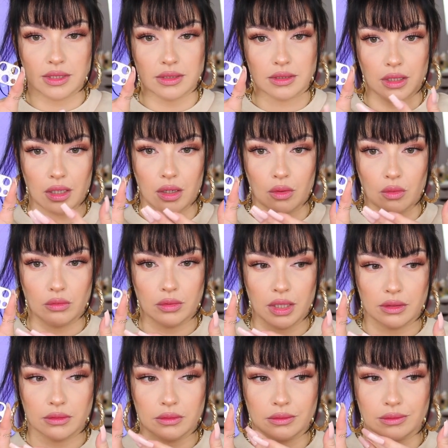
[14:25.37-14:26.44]

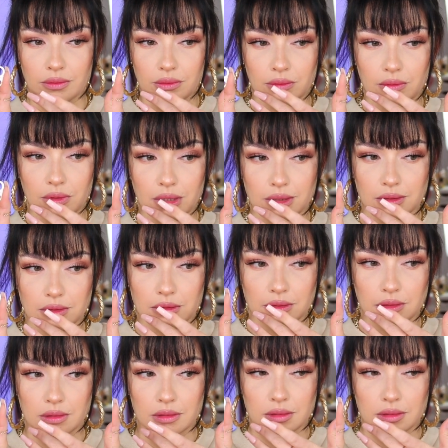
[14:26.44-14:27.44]
So what